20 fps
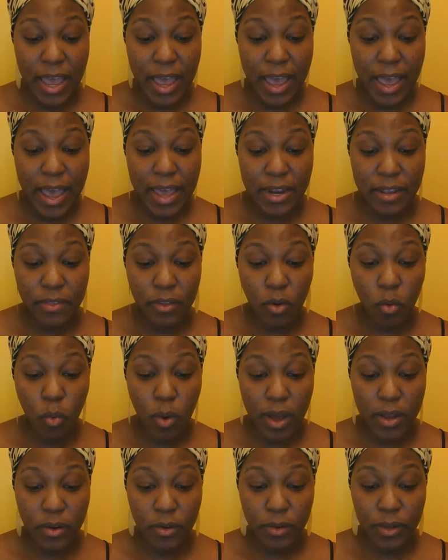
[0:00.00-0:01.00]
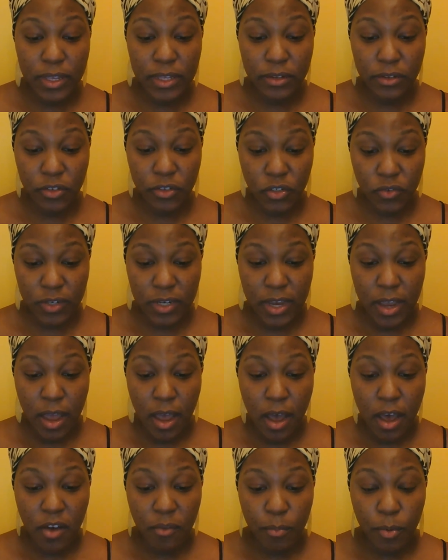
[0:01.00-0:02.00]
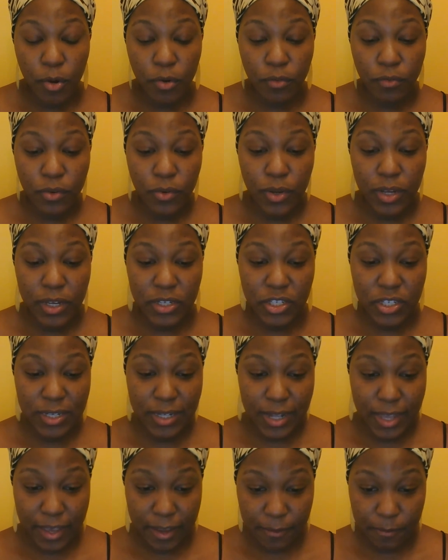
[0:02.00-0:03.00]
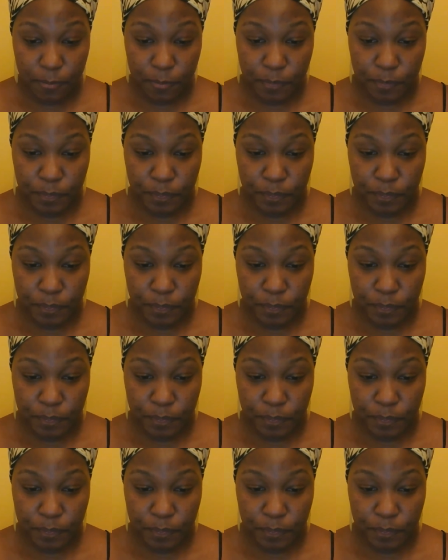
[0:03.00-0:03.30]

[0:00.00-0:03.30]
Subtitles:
and in the guano industry of Peru and Chile.